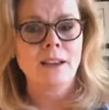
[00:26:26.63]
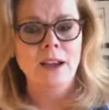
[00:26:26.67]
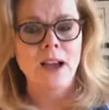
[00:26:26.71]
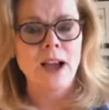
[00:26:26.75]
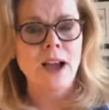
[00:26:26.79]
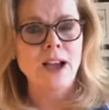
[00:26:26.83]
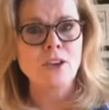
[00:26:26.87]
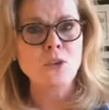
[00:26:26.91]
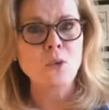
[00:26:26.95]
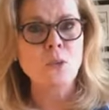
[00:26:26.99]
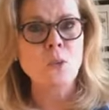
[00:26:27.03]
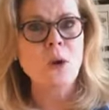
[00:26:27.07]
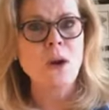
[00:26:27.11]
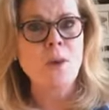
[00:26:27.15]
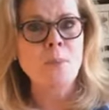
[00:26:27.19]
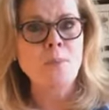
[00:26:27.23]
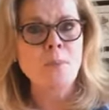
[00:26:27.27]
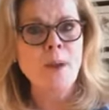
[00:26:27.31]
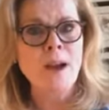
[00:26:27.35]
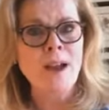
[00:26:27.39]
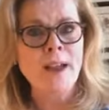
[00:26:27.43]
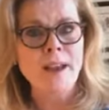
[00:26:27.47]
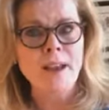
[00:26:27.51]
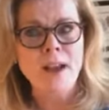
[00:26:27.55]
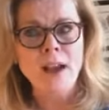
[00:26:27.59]
I don't want
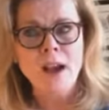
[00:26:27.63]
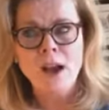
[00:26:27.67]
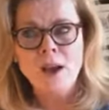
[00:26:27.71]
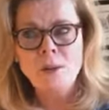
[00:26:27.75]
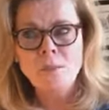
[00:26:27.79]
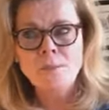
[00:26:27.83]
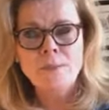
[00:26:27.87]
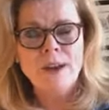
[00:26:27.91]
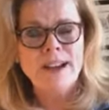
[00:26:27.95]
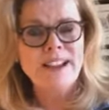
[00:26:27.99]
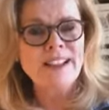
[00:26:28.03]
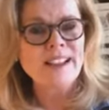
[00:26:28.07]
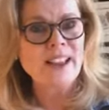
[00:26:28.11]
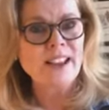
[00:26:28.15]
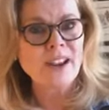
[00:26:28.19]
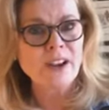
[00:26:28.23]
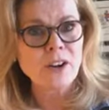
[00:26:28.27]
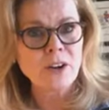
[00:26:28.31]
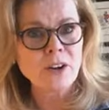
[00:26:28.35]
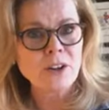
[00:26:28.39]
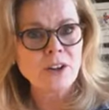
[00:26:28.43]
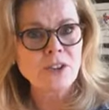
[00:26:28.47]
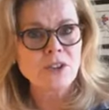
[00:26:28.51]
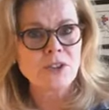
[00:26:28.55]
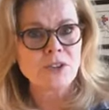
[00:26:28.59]
my my
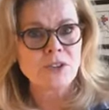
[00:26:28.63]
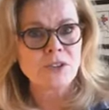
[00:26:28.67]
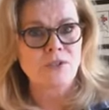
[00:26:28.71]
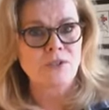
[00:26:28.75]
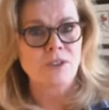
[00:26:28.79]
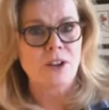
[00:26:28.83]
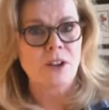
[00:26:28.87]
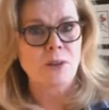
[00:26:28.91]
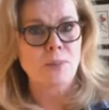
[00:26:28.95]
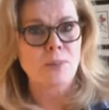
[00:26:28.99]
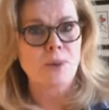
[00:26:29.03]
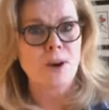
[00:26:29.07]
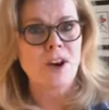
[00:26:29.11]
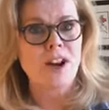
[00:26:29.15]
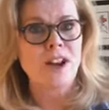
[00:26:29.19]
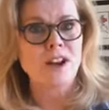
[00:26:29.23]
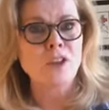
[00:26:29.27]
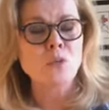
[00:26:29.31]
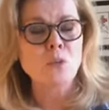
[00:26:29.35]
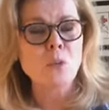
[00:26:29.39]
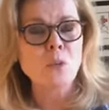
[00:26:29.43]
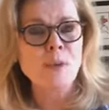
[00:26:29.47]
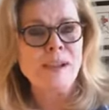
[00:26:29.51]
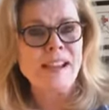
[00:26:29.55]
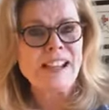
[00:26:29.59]
character to fall apart. I
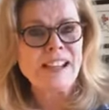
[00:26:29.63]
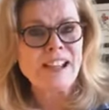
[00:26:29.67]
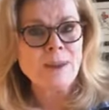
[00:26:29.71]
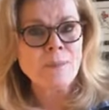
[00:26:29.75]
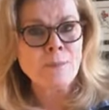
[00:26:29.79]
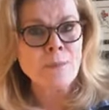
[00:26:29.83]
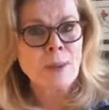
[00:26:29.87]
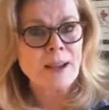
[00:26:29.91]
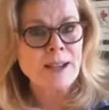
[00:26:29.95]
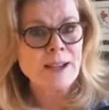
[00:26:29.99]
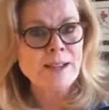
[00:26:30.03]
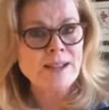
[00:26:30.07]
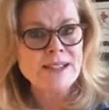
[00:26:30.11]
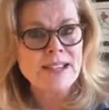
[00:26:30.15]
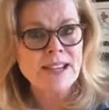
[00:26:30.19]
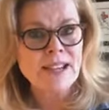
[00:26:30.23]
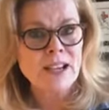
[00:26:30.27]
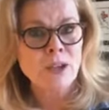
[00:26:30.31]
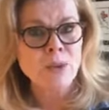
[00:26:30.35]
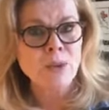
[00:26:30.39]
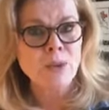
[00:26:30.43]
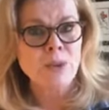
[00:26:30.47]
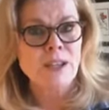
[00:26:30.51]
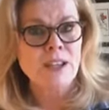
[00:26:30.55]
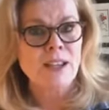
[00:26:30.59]
don't want my, my
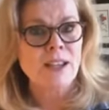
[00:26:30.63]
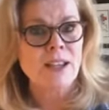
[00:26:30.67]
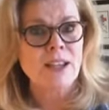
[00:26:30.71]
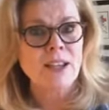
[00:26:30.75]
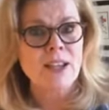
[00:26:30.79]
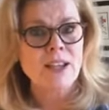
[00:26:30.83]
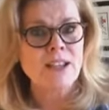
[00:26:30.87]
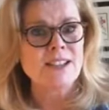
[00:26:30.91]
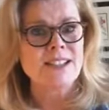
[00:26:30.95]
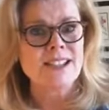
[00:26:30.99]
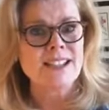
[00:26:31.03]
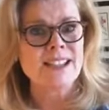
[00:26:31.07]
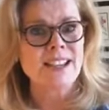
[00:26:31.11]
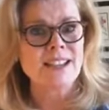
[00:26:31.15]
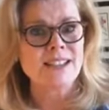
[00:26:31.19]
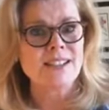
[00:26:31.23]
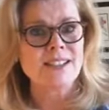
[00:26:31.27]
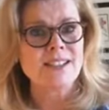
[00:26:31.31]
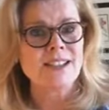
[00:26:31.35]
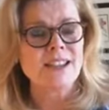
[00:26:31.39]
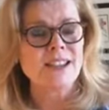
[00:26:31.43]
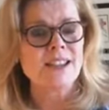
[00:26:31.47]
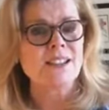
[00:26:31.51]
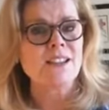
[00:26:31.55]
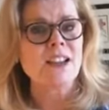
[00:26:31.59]
integrity to get
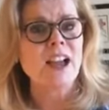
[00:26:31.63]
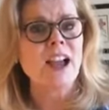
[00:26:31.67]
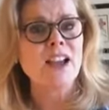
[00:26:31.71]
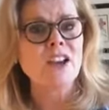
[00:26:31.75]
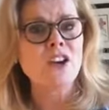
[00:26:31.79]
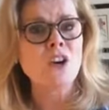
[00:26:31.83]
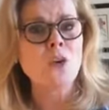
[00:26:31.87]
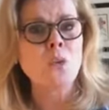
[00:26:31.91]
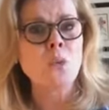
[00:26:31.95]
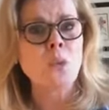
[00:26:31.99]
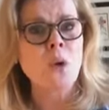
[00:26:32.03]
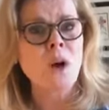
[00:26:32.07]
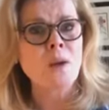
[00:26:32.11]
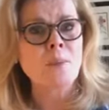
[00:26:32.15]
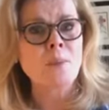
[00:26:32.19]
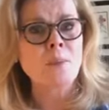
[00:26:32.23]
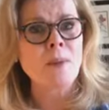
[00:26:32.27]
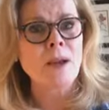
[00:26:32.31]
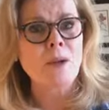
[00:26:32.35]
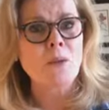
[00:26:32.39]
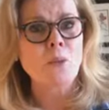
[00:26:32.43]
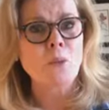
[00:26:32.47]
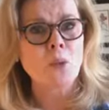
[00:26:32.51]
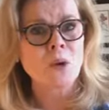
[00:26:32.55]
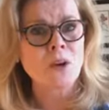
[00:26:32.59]
dinged. I don't want
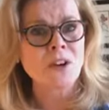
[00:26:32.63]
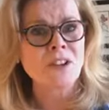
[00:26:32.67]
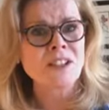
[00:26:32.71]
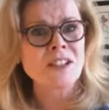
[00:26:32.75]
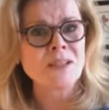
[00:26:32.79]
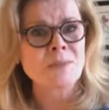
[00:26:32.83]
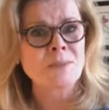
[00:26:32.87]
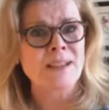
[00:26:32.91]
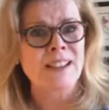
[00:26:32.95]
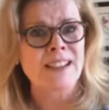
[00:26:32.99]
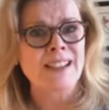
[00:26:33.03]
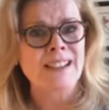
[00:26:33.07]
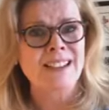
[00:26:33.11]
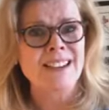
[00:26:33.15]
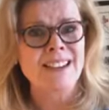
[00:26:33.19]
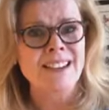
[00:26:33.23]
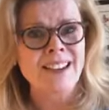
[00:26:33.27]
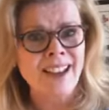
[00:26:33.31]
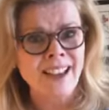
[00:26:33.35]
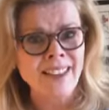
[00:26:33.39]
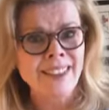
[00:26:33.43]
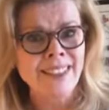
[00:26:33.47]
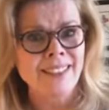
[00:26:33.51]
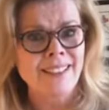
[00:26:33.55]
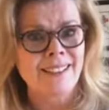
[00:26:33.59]
my word to mean
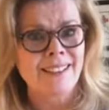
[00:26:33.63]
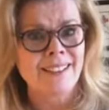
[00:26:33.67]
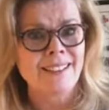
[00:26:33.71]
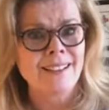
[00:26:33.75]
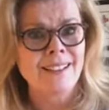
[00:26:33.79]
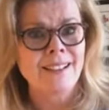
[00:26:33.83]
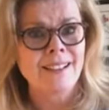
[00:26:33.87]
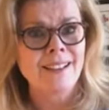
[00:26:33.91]
nothing.